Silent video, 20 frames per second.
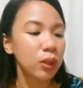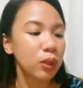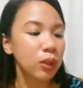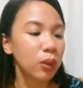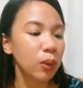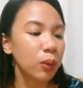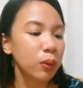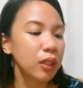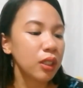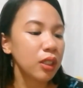
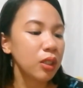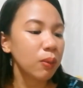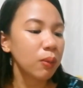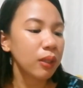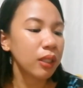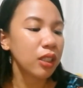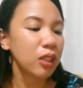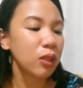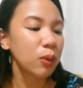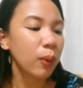So, this
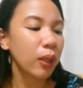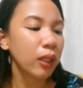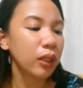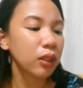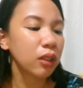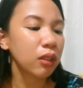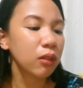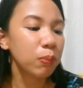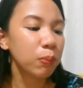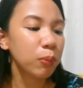one is
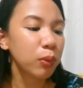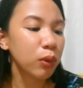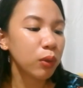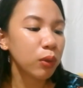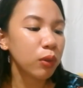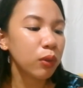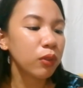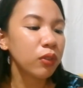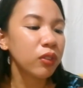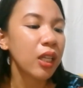
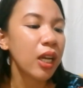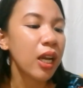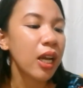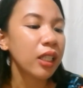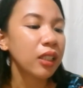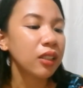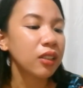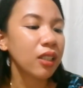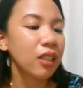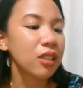waterproof,
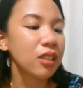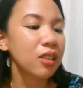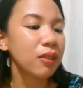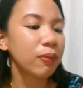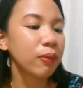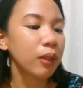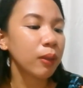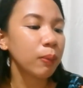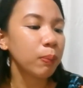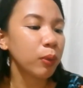
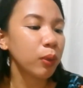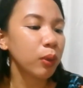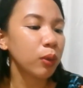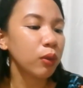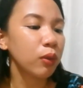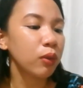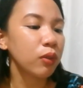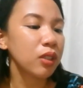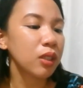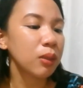transfer
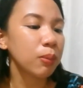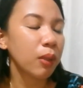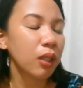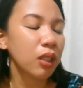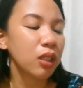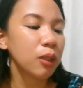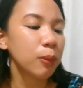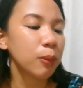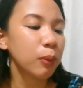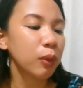proof,
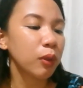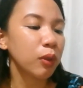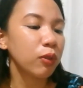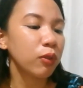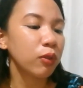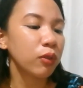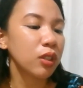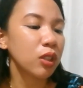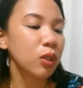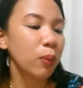smudge
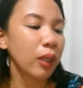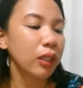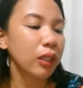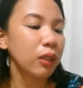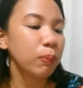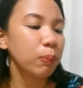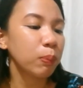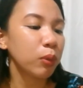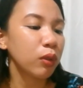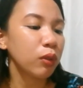proof,
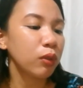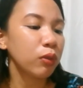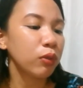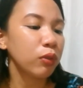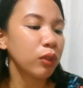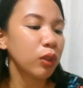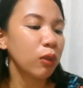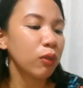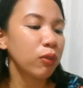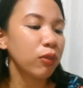sweat proof,
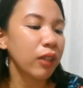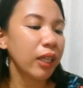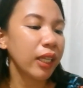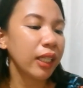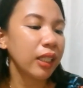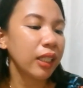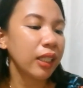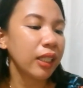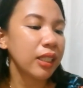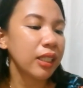no
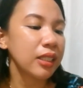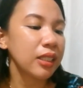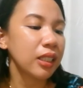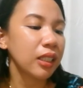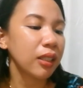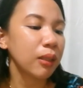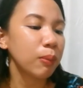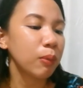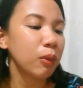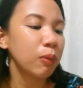flaking,
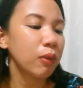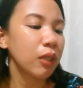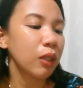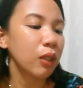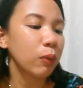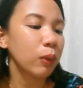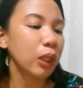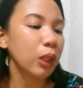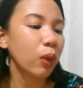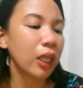easy
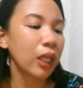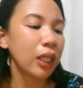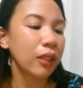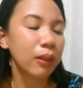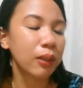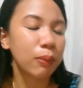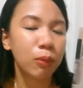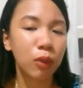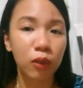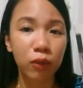removal with oil
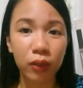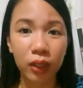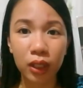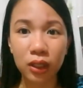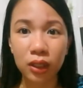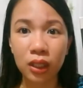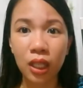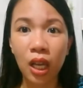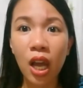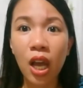
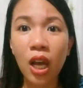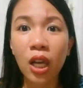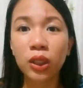removers.